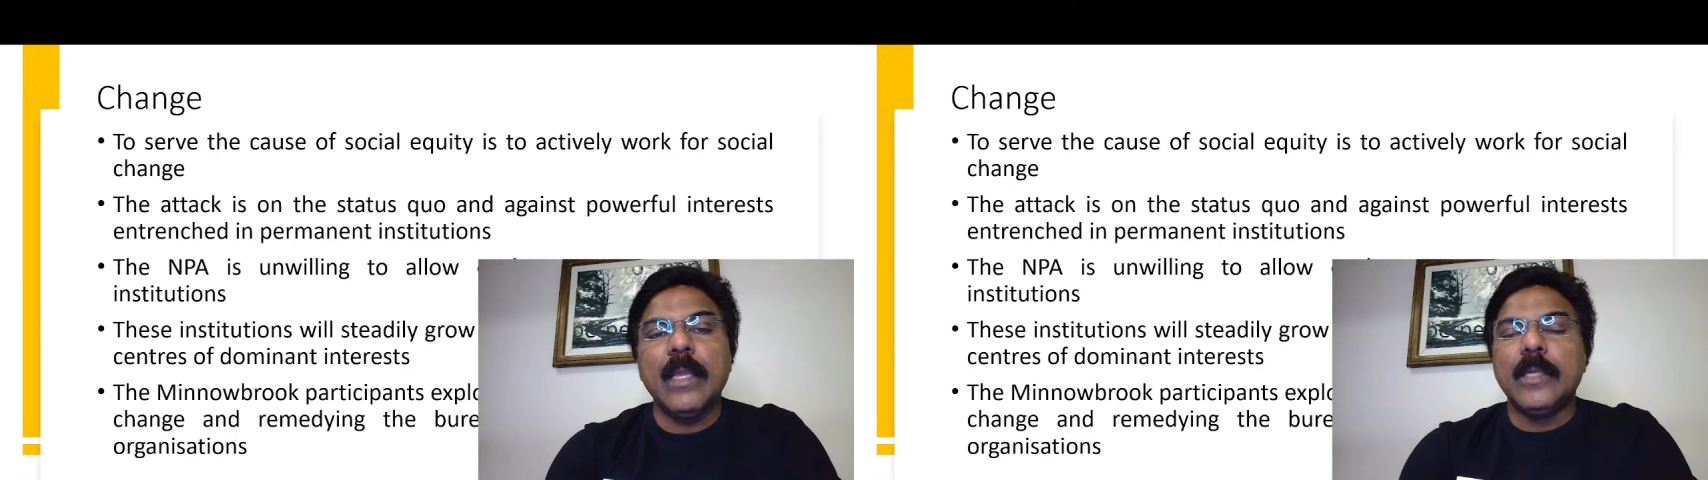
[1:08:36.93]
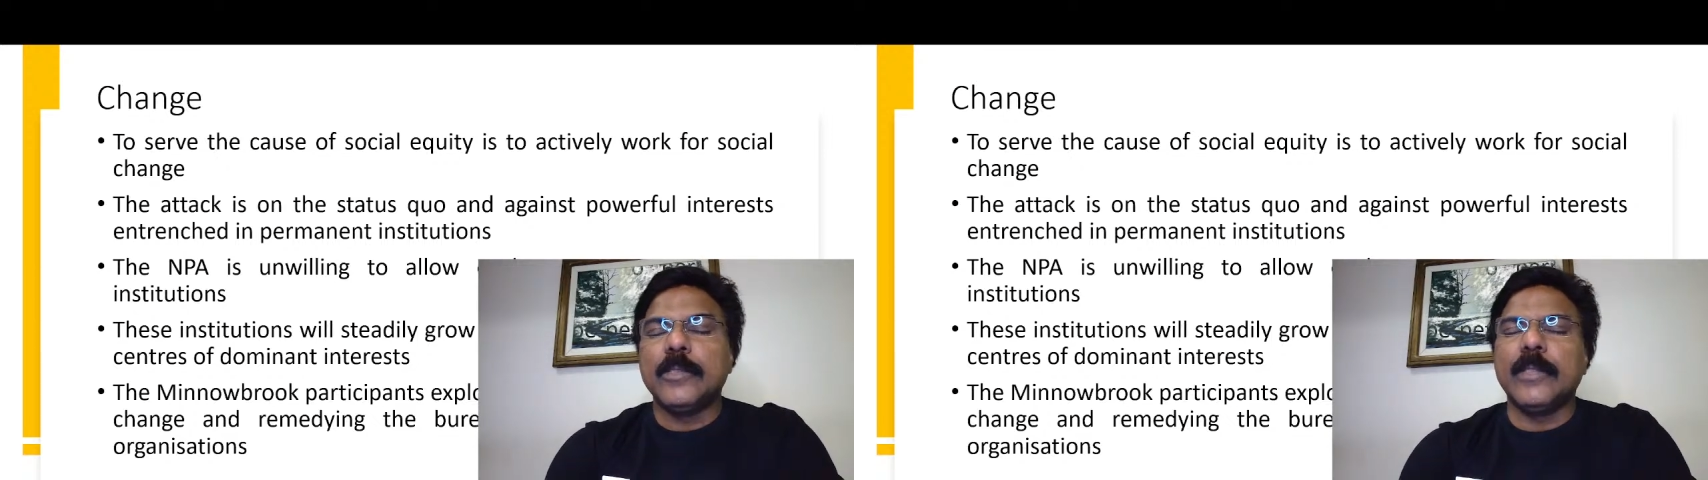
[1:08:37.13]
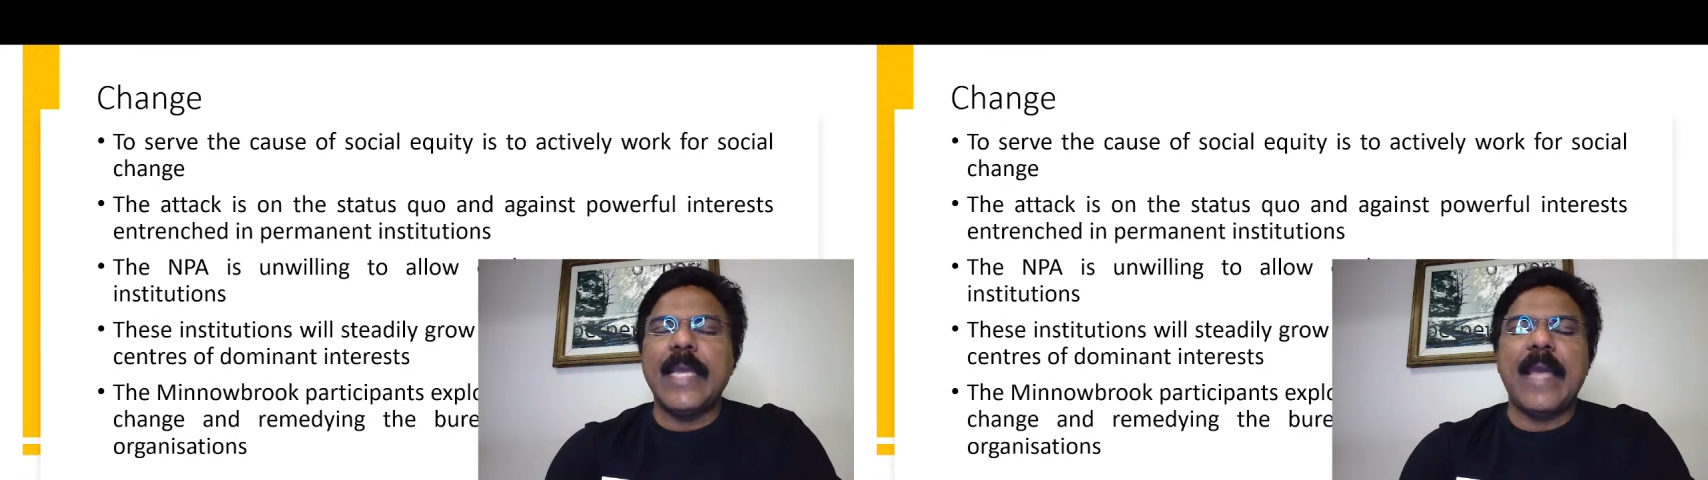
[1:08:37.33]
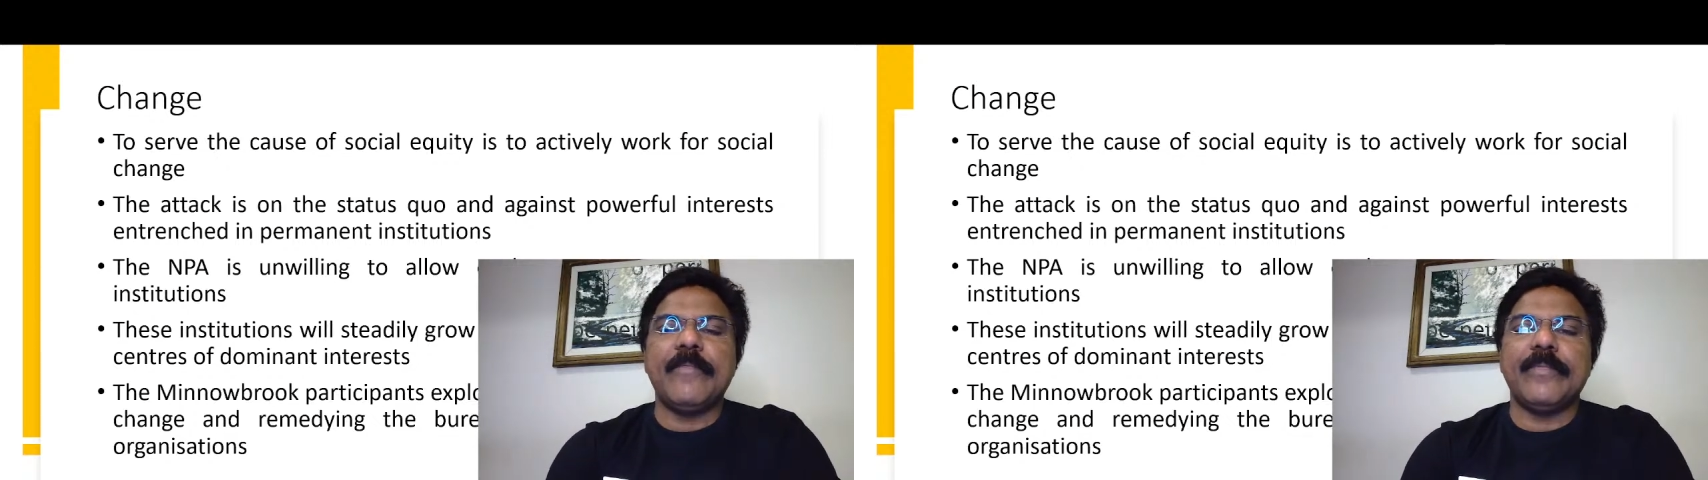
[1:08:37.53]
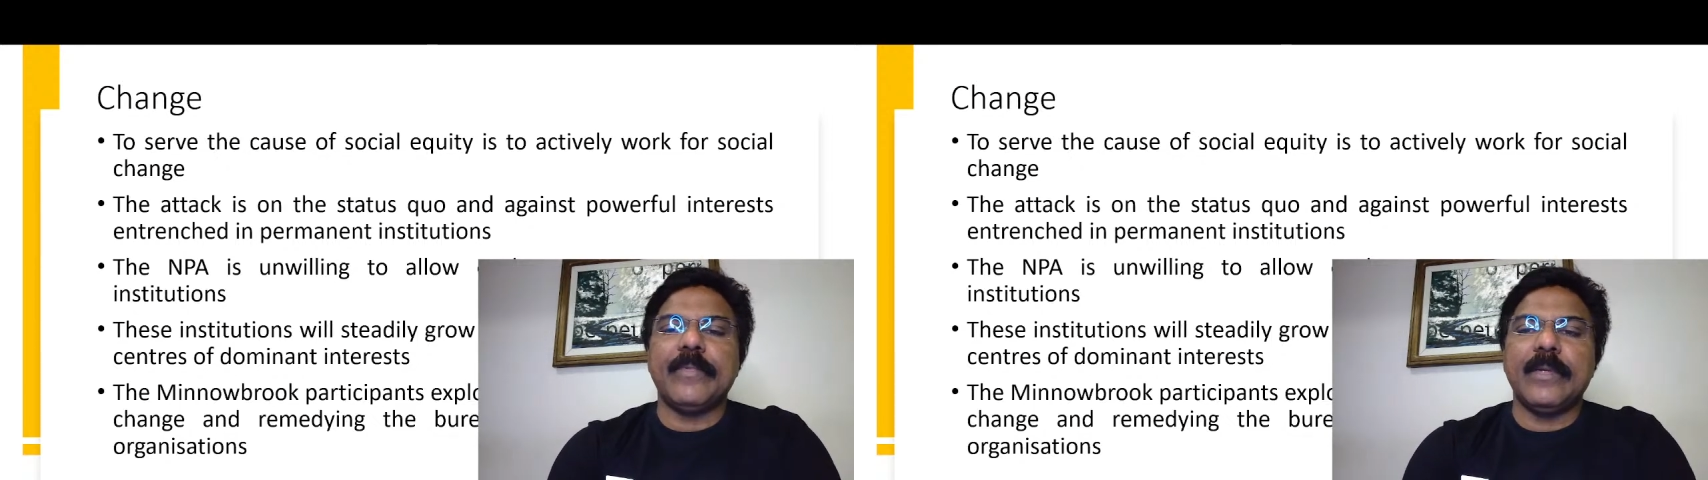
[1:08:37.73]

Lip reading: So they have